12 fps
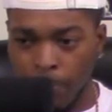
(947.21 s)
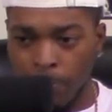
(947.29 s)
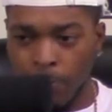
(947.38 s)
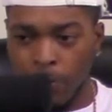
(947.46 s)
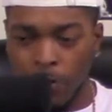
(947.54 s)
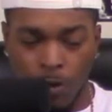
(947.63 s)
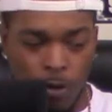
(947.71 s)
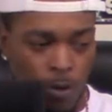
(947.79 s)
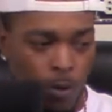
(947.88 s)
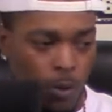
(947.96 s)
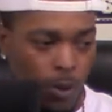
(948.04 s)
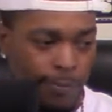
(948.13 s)

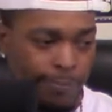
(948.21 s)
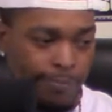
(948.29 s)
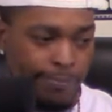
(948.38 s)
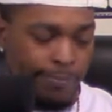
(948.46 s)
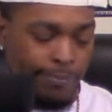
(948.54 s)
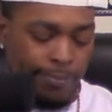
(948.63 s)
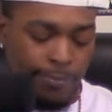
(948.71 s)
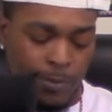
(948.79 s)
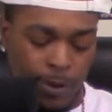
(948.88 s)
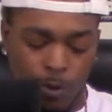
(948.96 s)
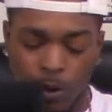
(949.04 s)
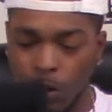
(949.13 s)
So
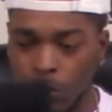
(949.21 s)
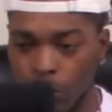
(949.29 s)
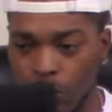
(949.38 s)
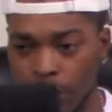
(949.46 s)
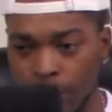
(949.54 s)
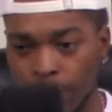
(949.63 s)
who knows?